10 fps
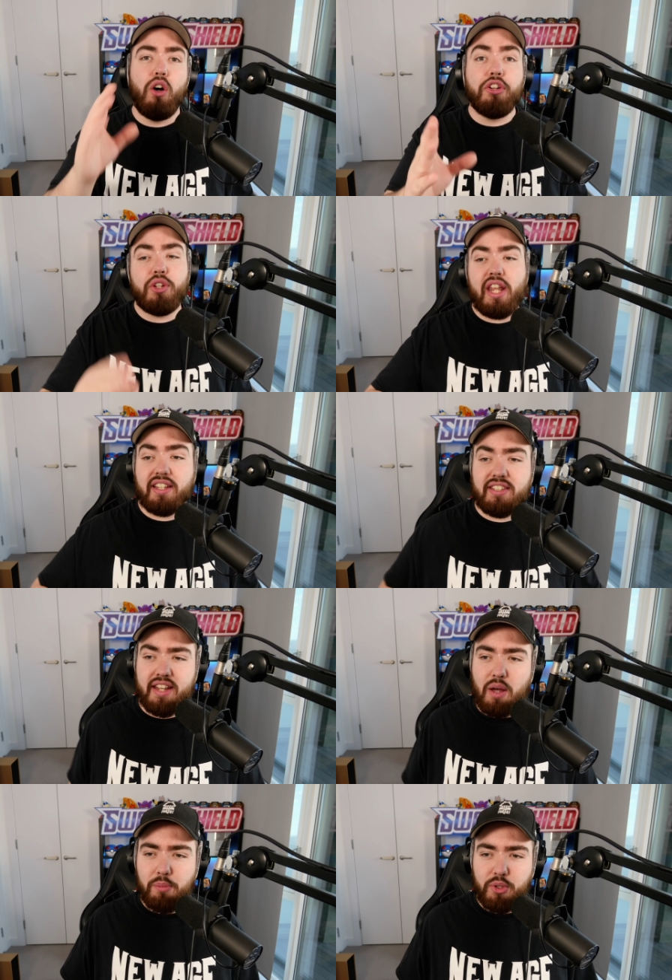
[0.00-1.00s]
Also, like I said,
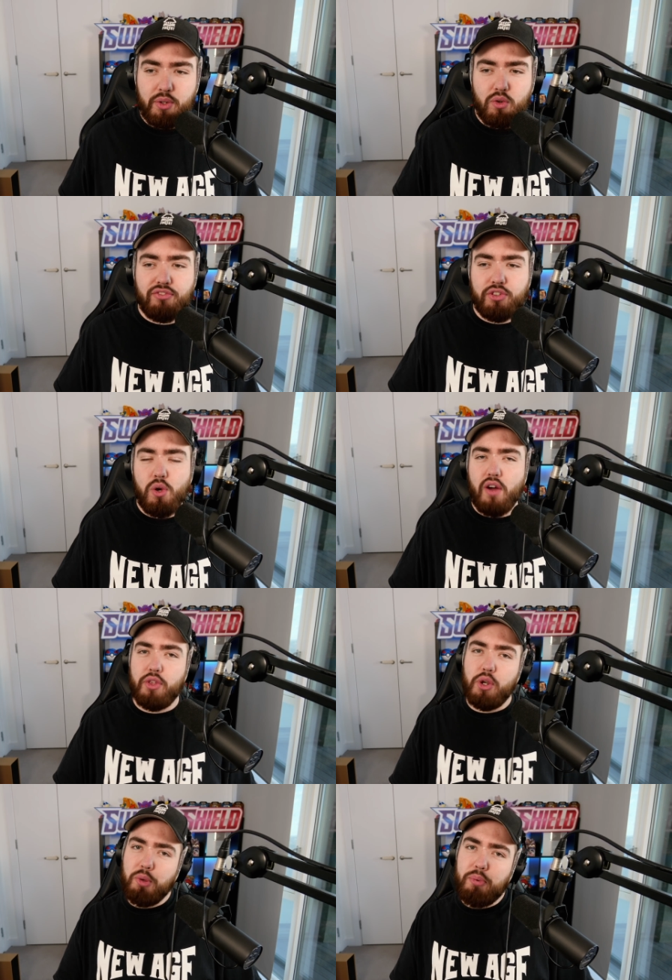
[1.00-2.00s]
I will be doing a review of
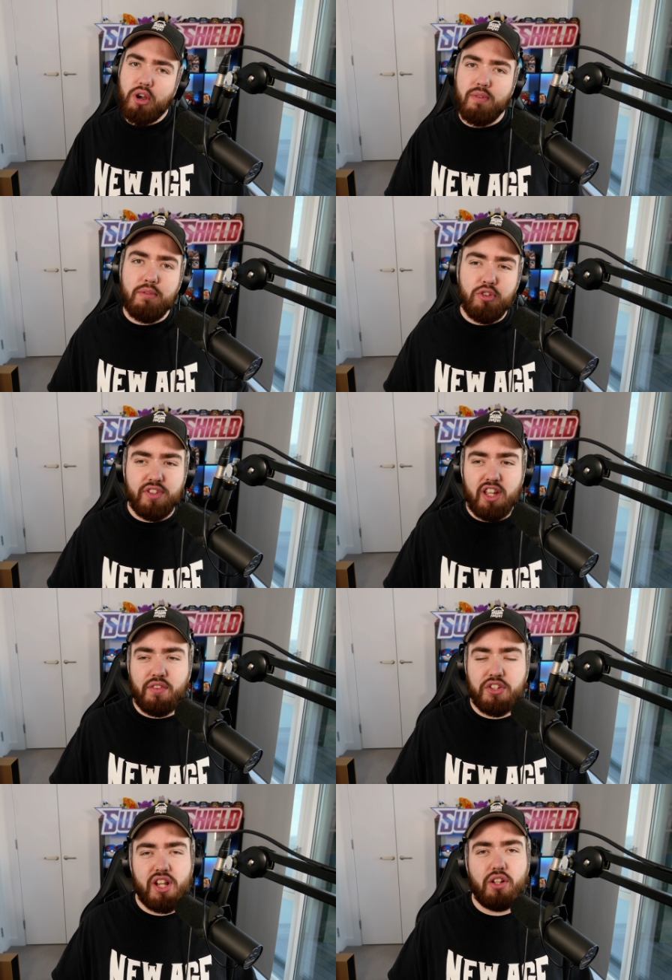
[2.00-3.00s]
the new Pokemon movie on
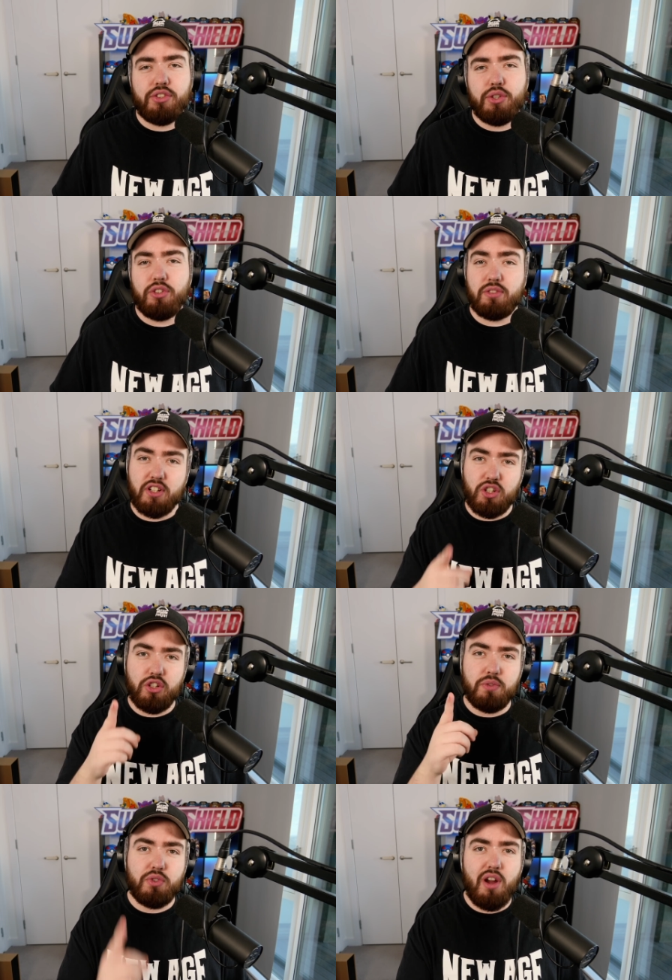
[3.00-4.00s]
the channel soon, so make sure you
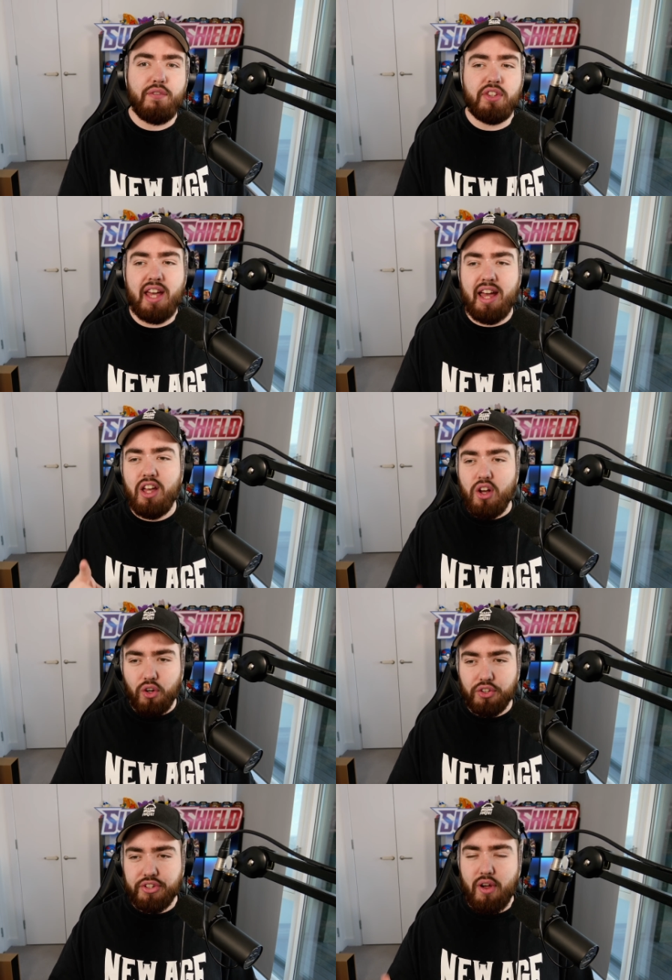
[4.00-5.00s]
subscribe for that.
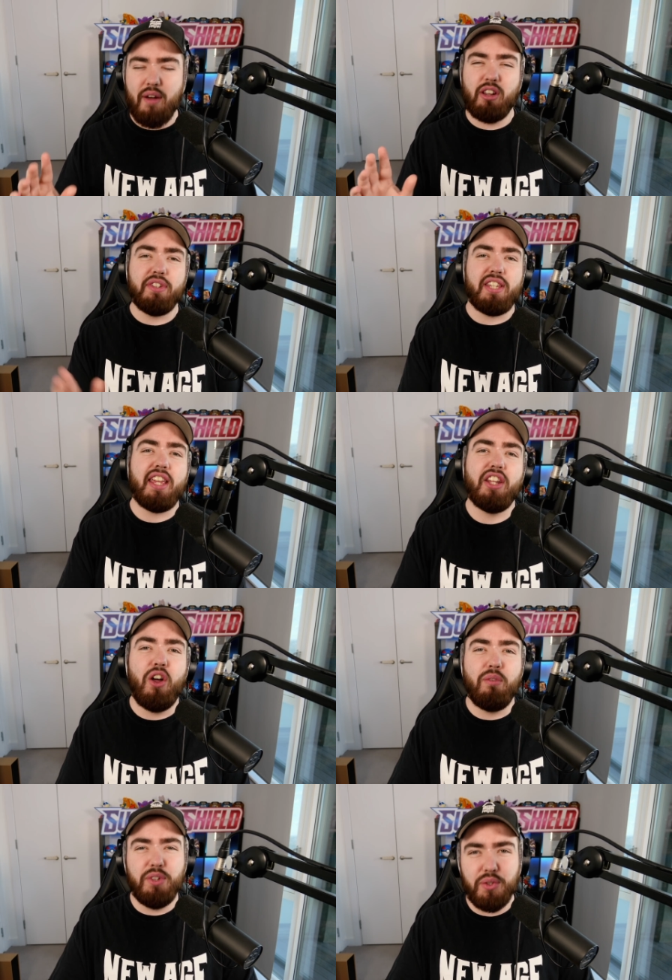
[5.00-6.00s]
Also, I'm going to be taking
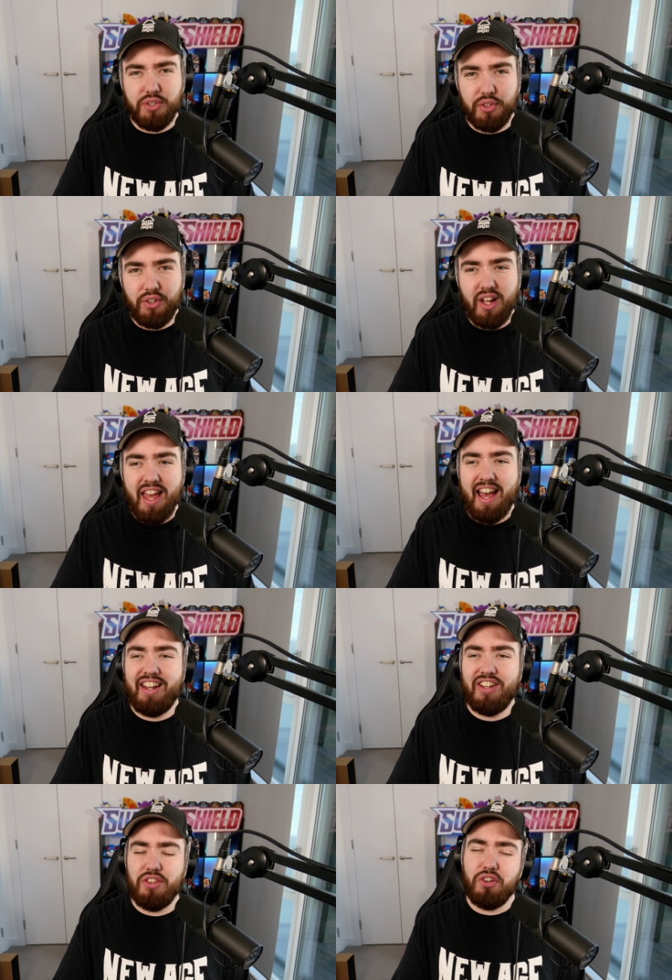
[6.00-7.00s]
on Mewtwo
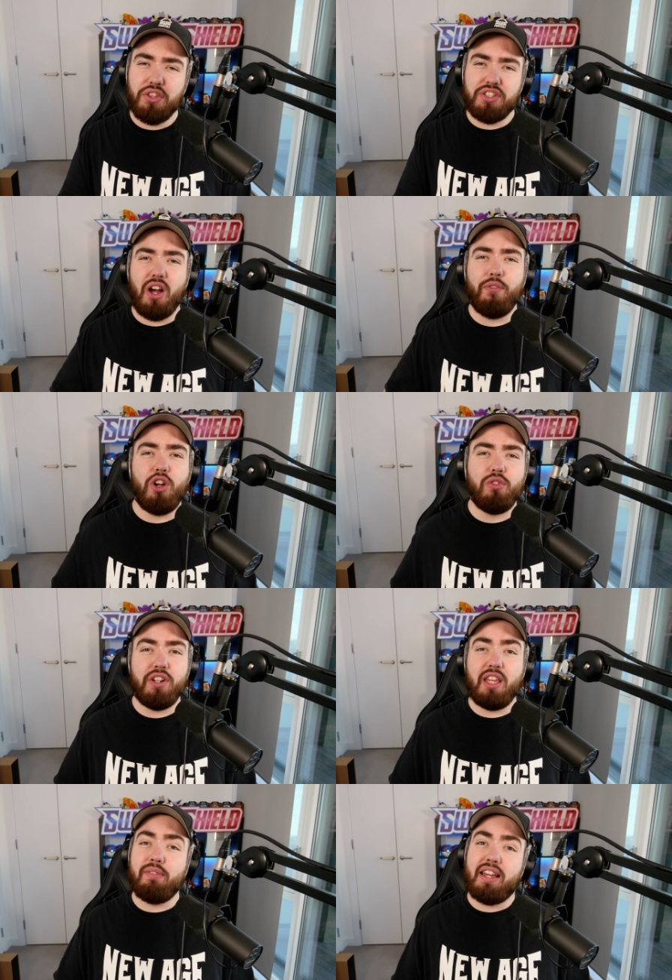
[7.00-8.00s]
and uh, the other start
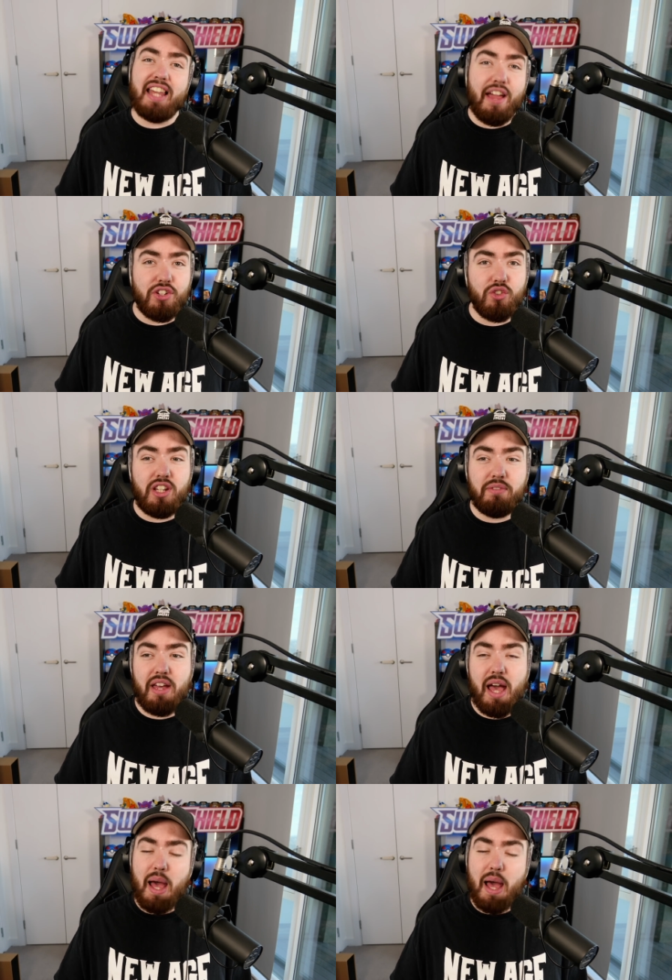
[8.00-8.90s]
Pokemon in my live stream,